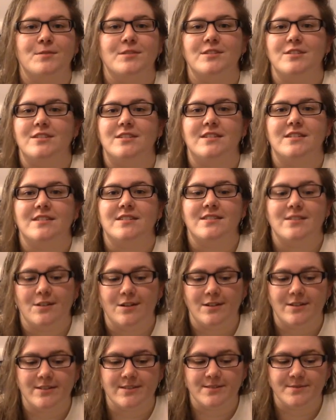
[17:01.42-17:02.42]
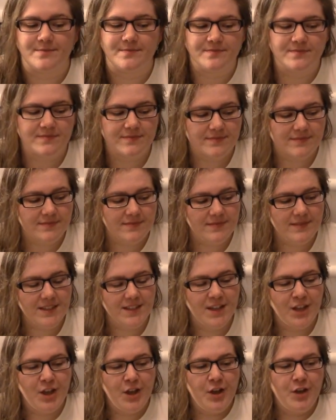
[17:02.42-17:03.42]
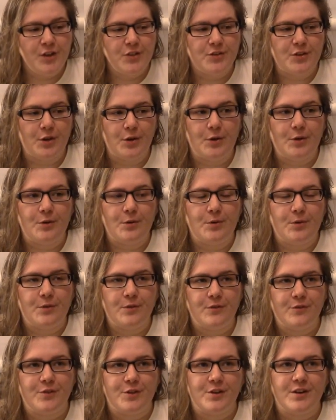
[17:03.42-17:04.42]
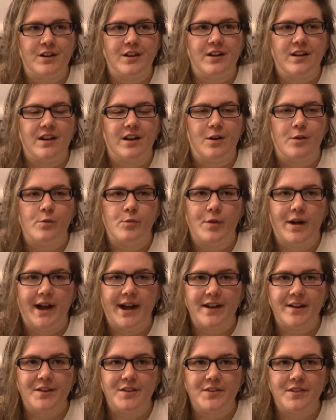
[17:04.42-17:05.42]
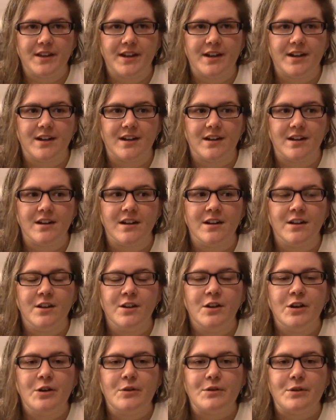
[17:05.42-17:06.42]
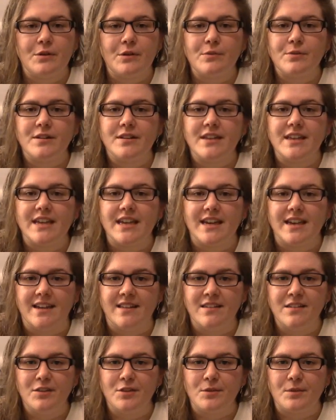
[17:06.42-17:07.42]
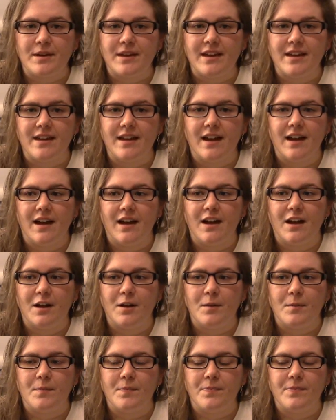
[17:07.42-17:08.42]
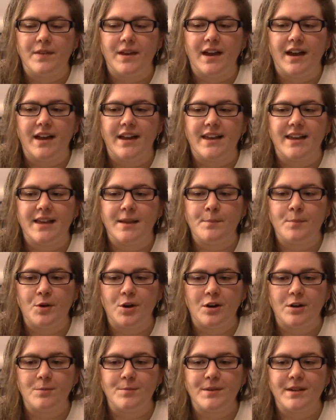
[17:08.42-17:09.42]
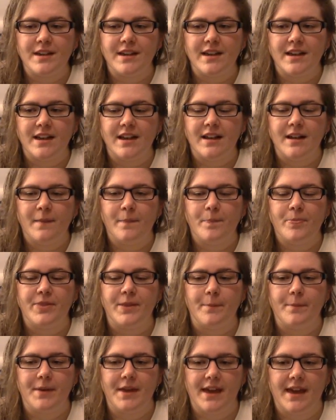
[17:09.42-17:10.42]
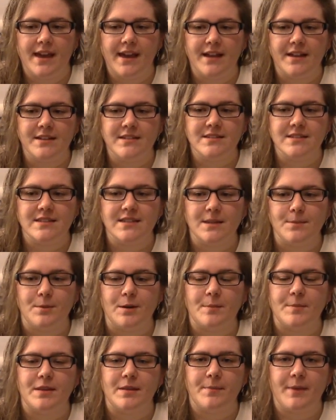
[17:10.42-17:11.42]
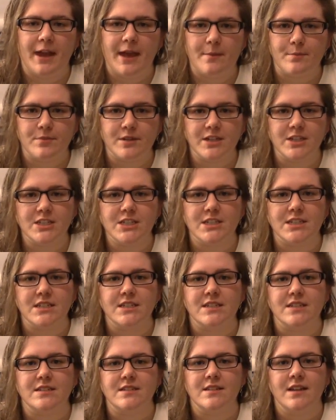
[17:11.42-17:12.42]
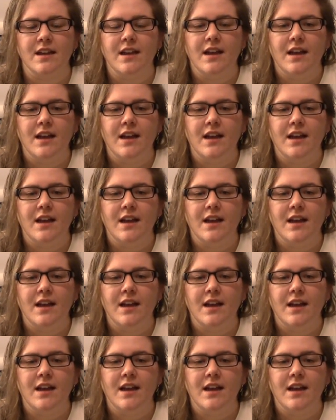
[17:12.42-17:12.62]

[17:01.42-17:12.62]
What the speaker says: was just awesome. So for a while there, we were really into it. He bought me the paints, he bought me the paintbrushes,